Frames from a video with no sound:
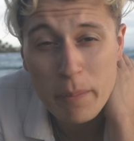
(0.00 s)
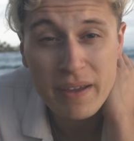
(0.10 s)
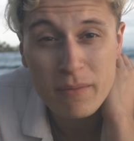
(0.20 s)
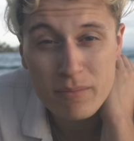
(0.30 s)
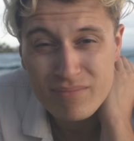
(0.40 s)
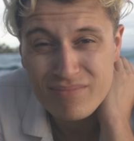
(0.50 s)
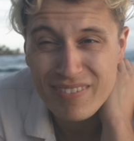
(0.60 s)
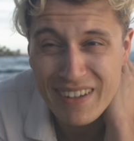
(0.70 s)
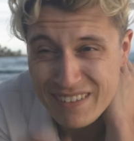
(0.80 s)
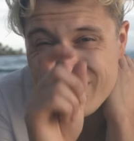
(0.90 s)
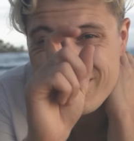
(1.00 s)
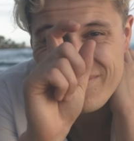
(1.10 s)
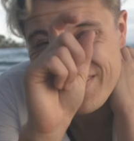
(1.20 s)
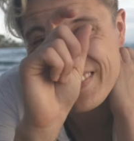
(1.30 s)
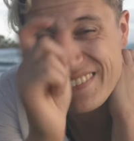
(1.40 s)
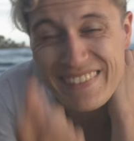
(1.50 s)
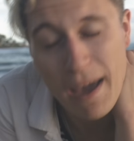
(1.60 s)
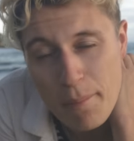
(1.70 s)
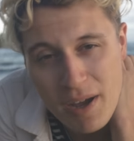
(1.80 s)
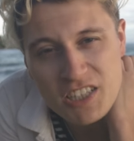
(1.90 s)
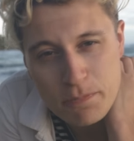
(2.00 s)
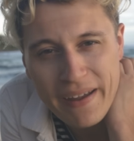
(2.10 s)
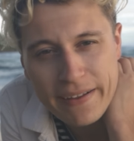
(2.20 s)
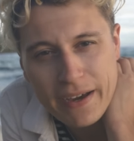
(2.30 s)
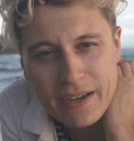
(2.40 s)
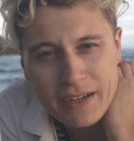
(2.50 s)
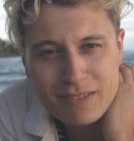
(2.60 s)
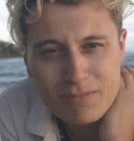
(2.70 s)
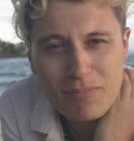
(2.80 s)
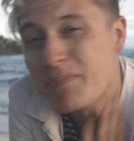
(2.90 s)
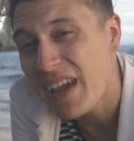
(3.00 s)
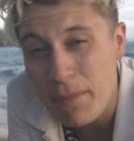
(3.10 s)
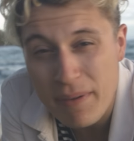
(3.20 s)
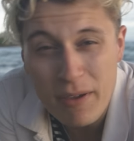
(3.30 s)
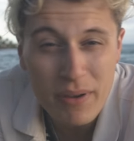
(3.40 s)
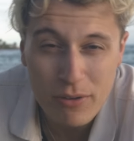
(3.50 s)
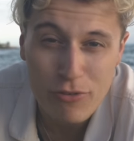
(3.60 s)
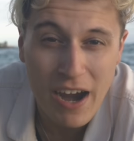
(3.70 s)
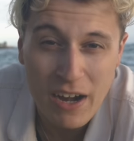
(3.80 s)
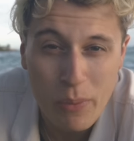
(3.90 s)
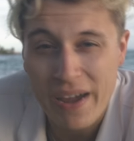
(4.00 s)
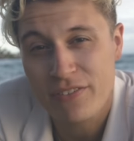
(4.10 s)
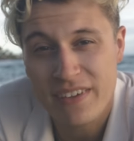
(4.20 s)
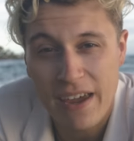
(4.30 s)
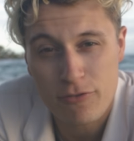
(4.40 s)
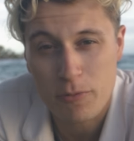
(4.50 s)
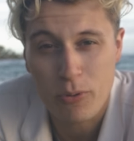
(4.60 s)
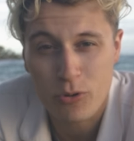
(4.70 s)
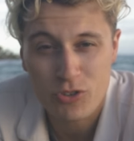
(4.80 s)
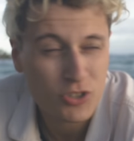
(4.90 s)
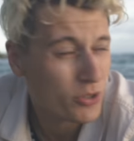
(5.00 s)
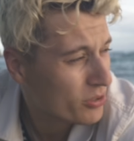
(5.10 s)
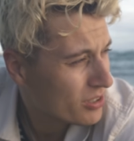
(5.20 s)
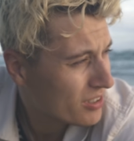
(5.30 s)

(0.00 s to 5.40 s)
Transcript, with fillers: I'll be uh, that much better, and maybe we can ride a wave together in Portugal.